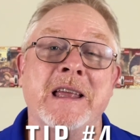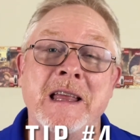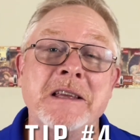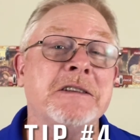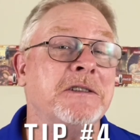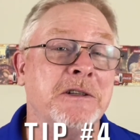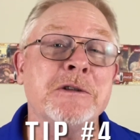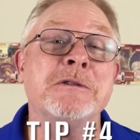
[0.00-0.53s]
He
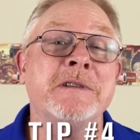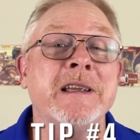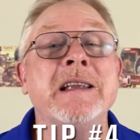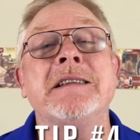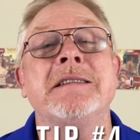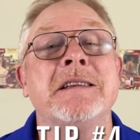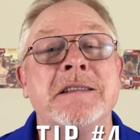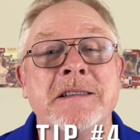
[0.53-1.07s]
still
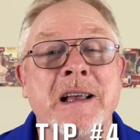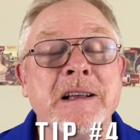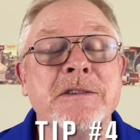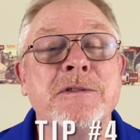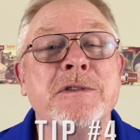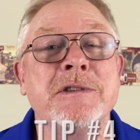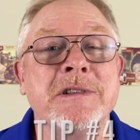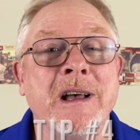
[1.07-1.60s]
needs his
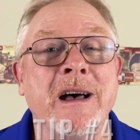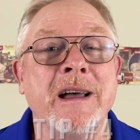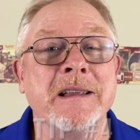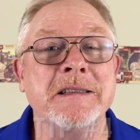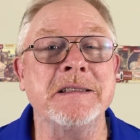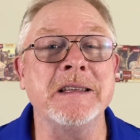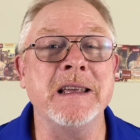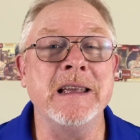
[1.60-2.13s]

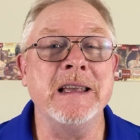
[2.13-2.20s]
exercise.